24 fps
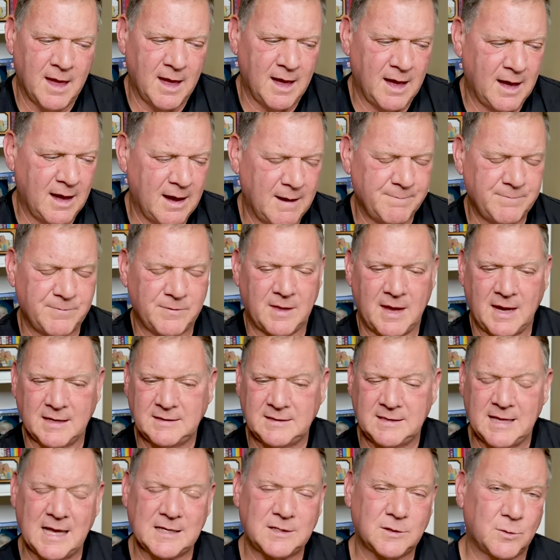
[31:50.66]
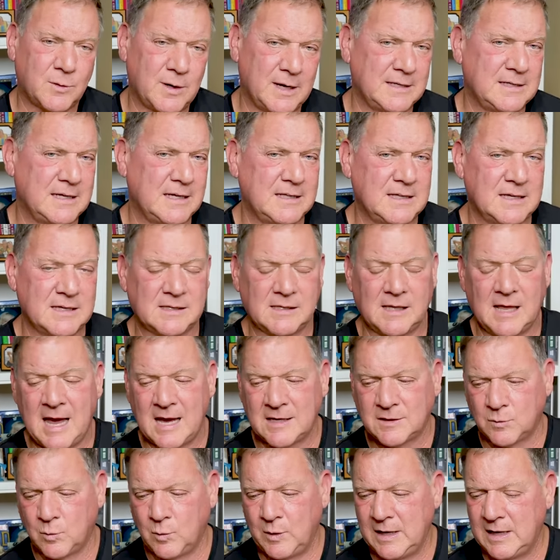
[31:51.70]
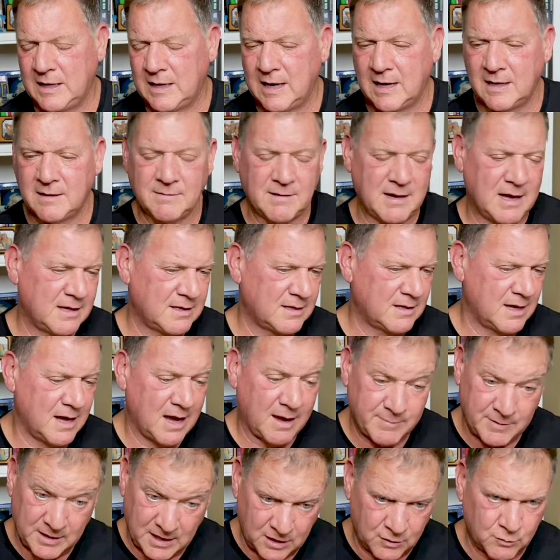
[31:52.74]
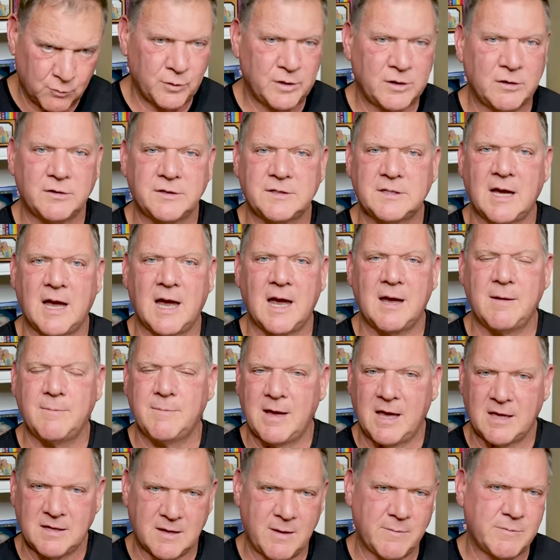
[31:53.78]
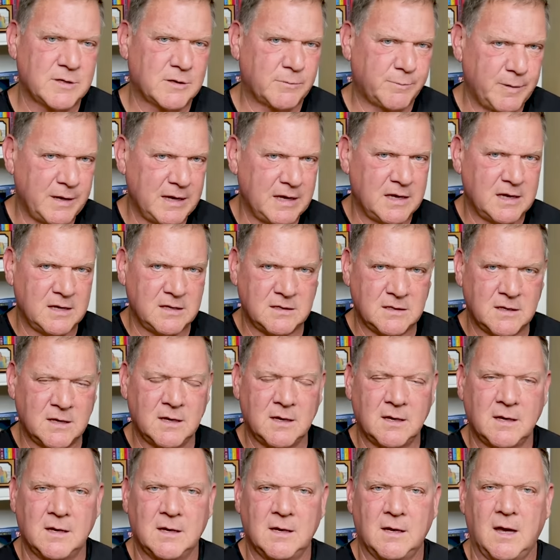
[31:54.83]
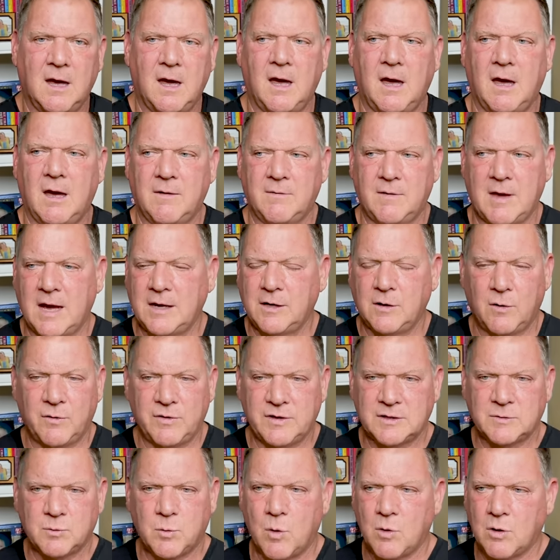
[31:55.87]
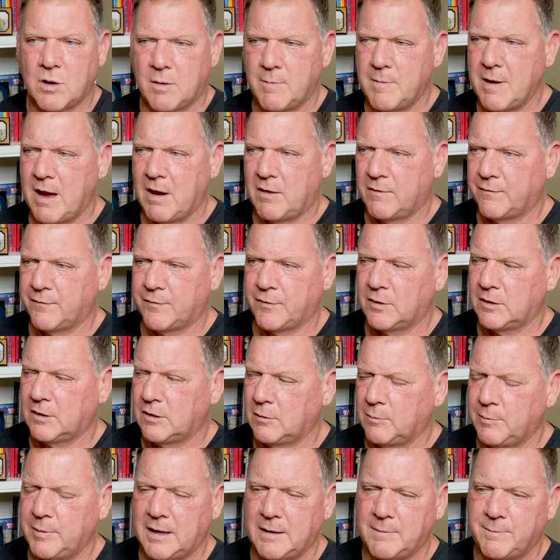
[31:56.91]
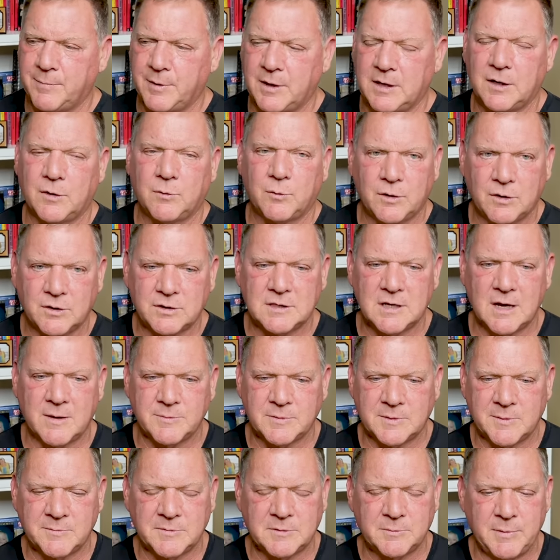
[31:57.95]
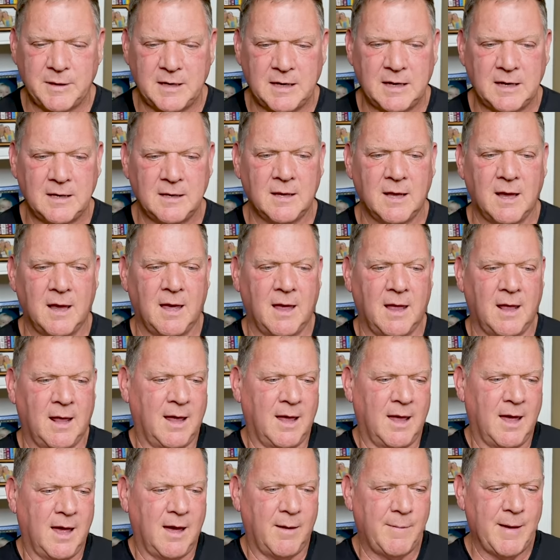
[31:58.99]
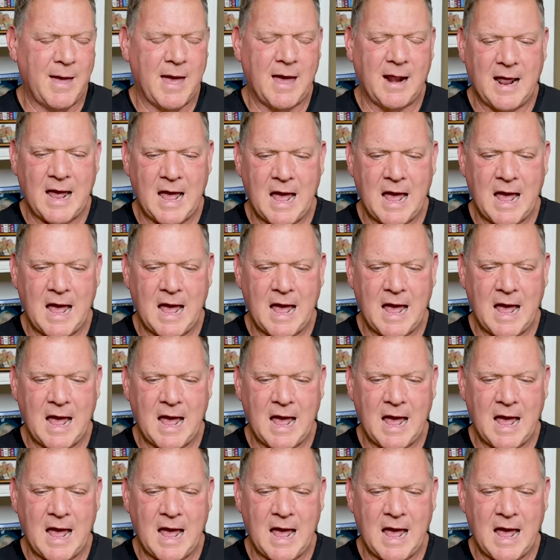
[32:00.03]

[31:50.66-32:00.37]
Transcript: Um, I, that's what I did this last weekend as I'm in real time as I'm speaking uh, I know this won't come out for a little bit, but in real times I'm speaking. About